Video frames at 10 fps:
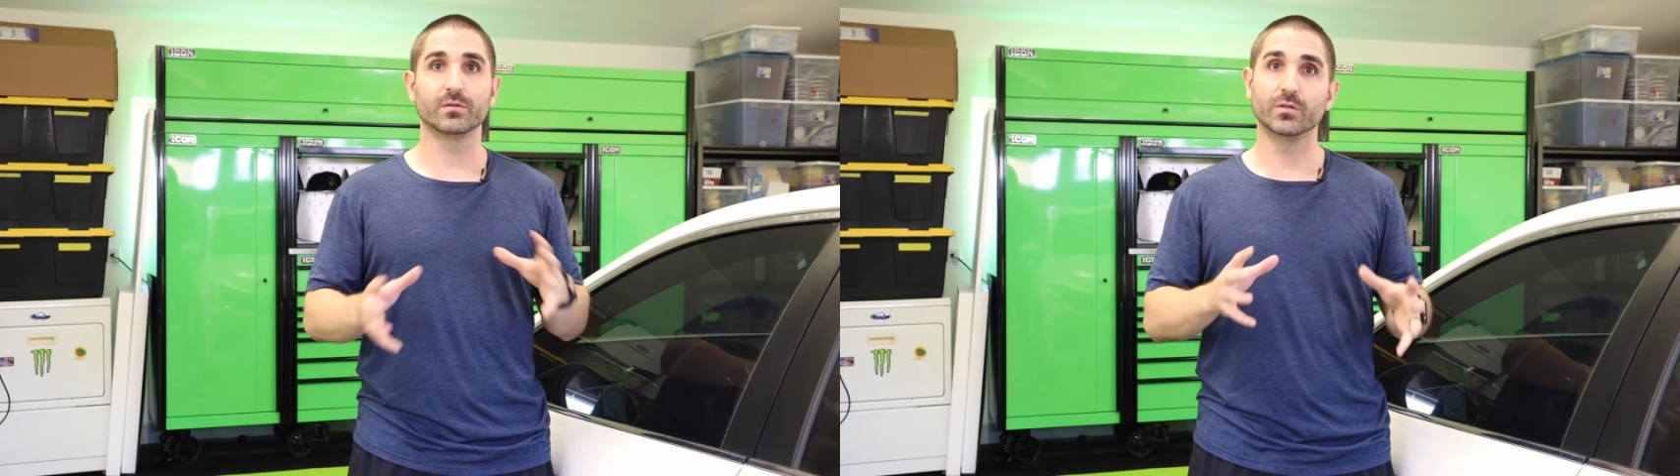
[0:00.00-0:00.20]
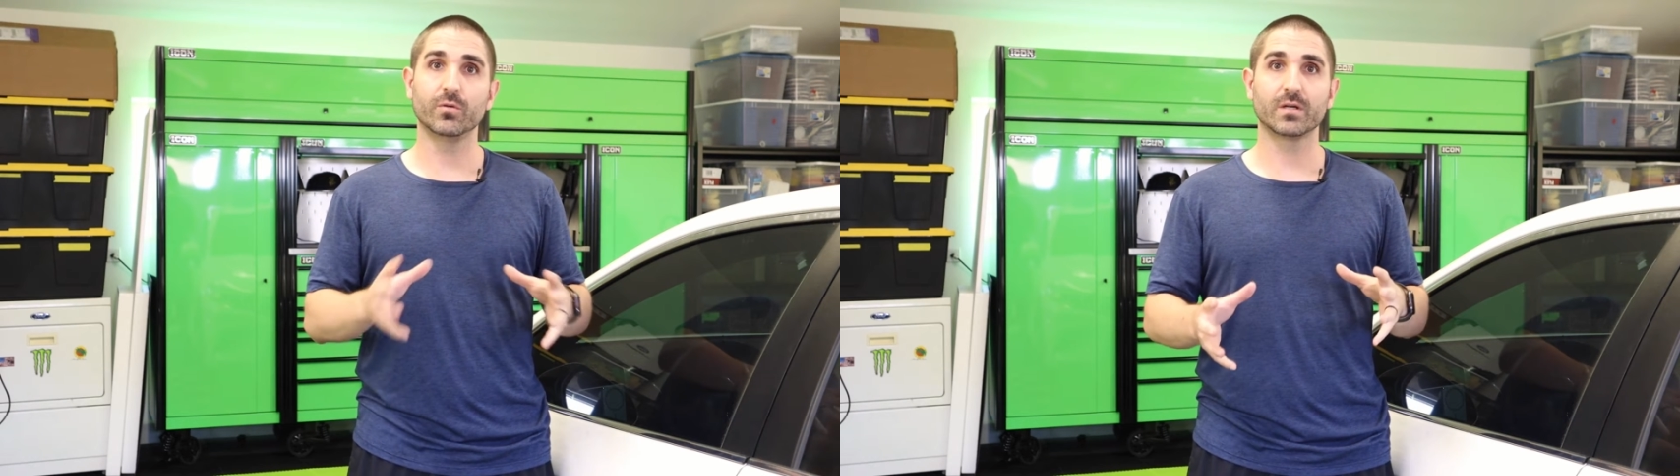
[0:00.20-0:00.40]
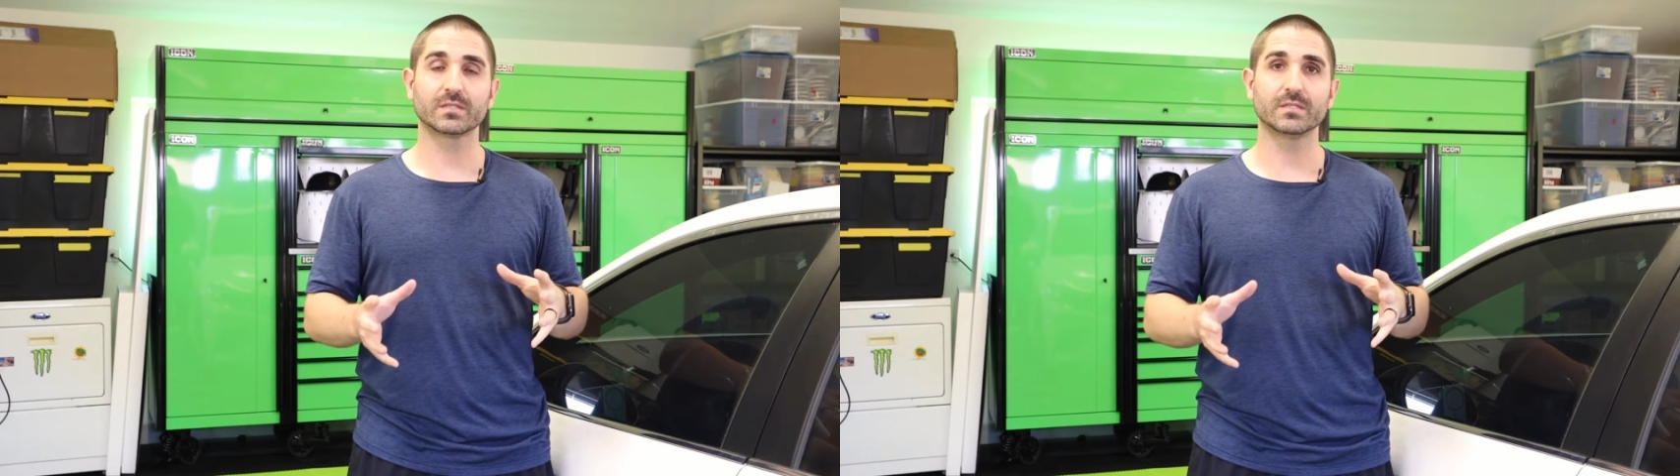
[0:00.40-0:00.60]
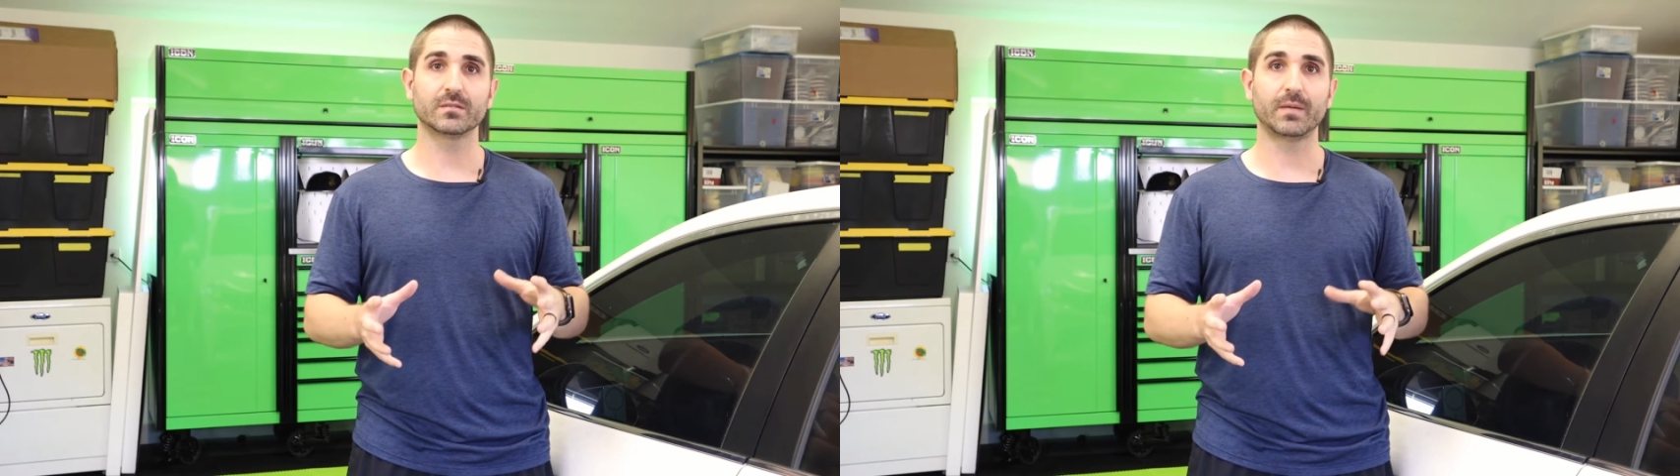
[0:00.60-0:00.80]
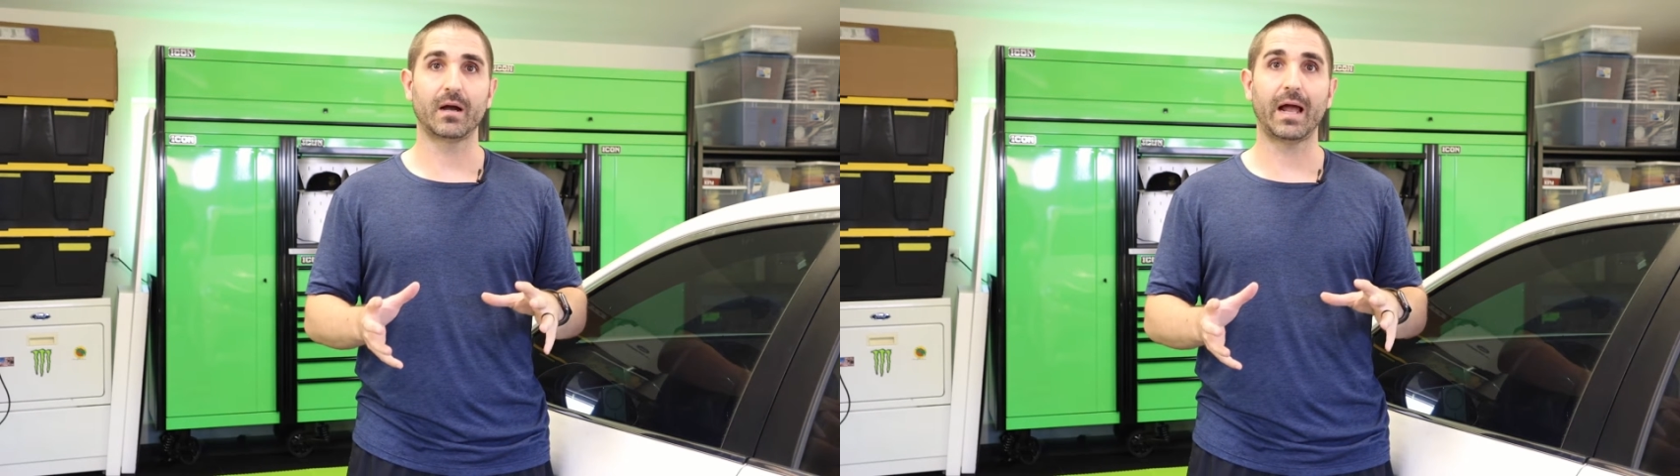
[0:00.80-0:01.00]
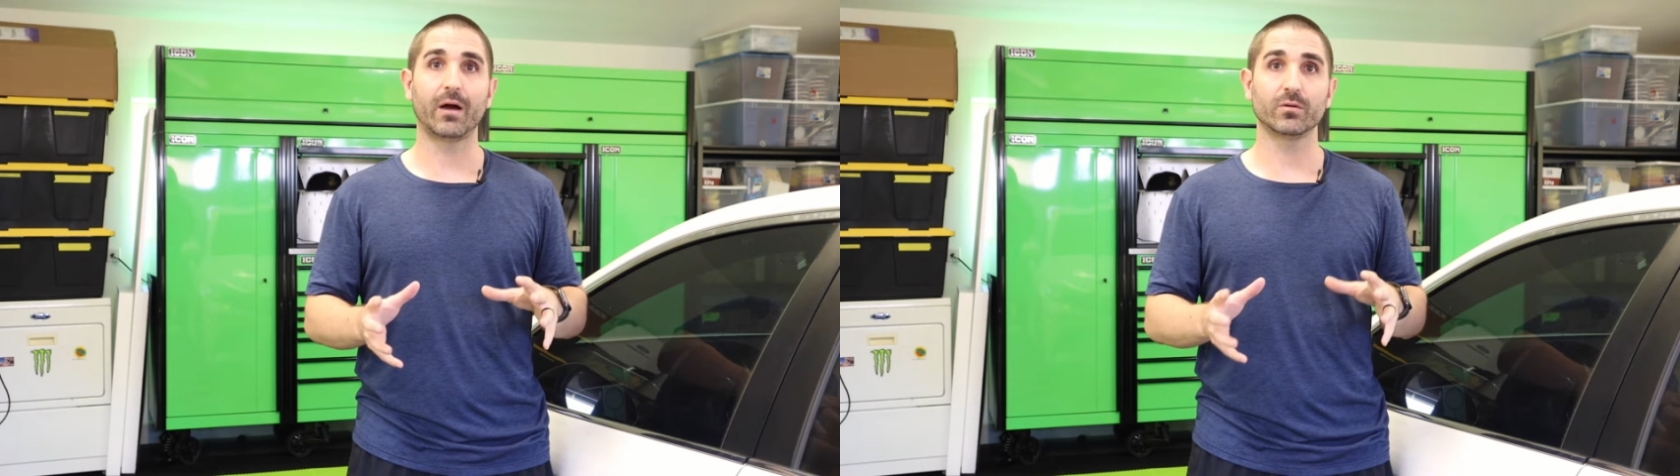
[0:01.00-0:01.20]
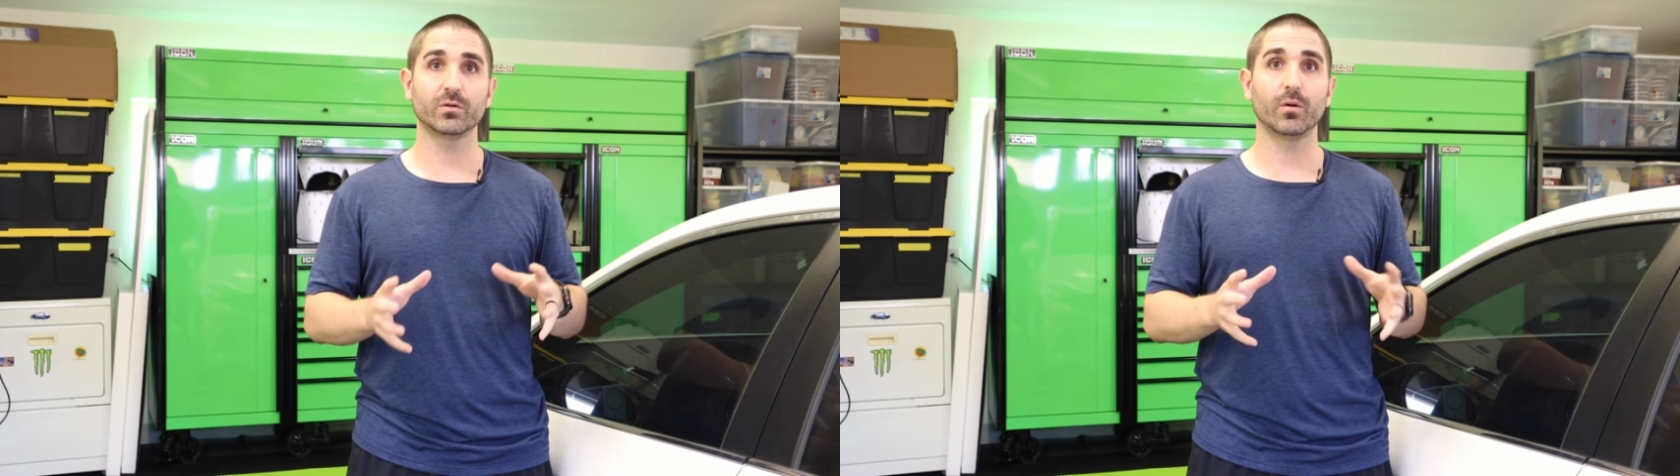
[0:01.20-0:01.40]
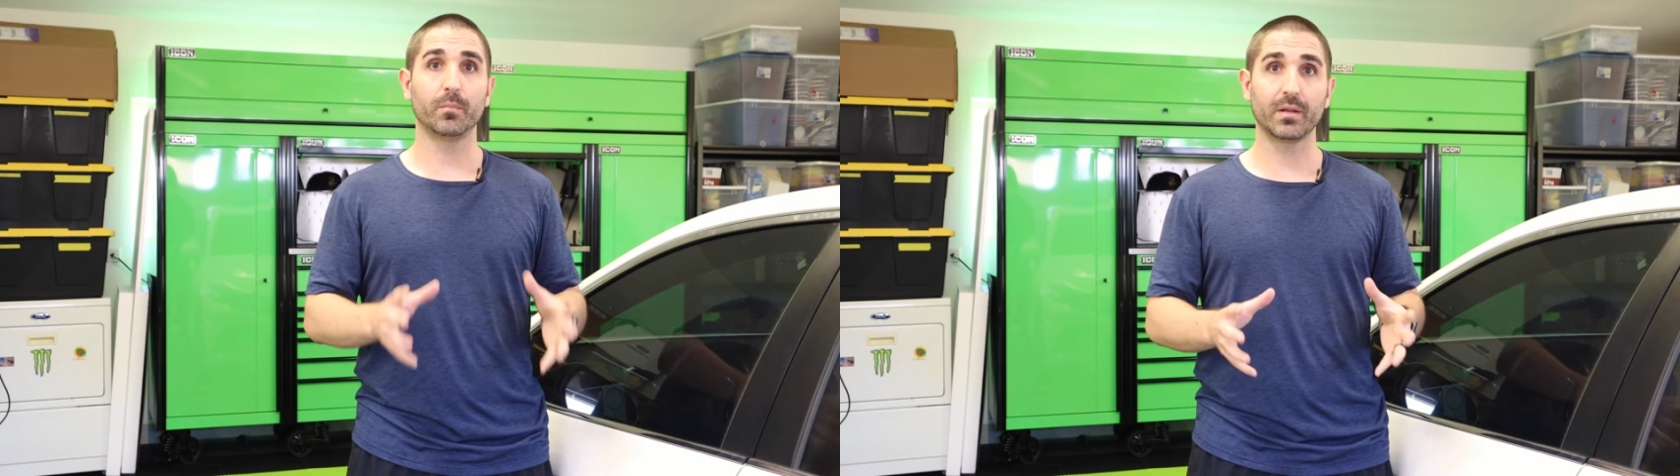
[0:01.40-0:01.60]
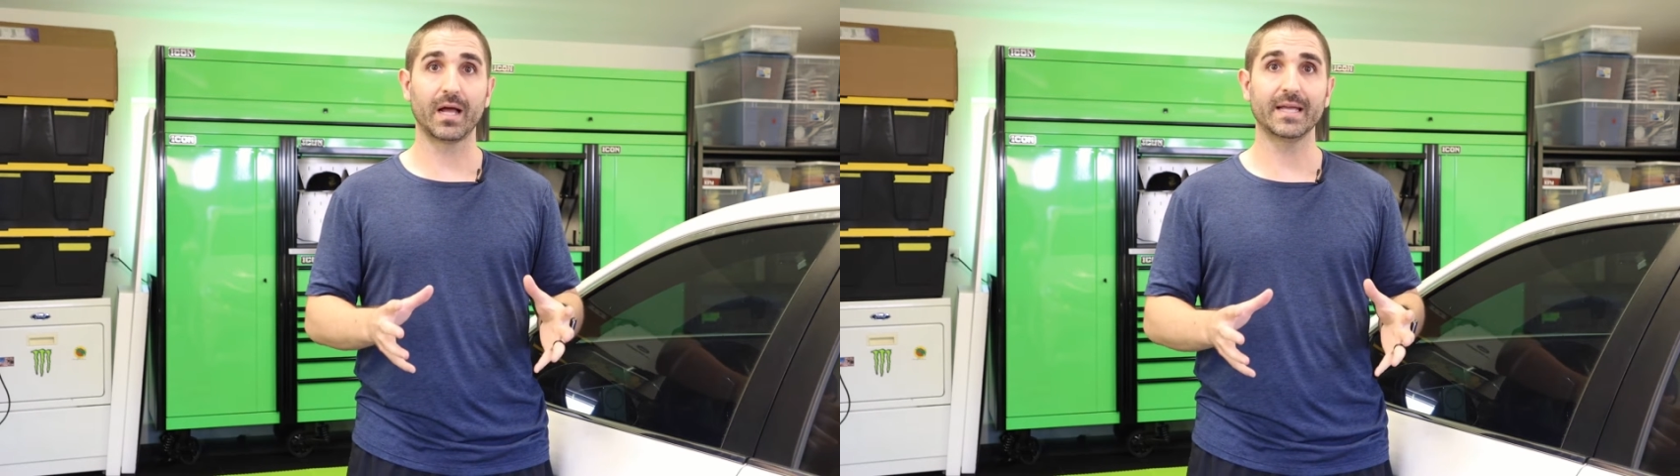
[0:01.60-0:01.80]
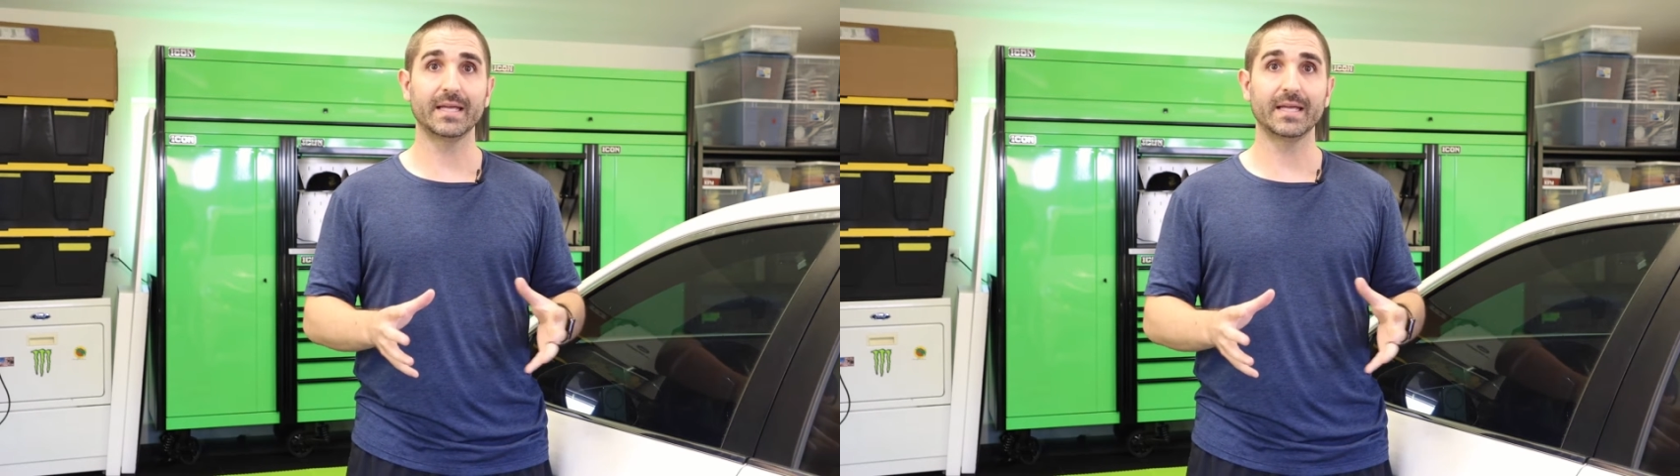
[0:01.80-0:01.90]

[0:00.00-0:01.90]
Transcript: nuances about how to apply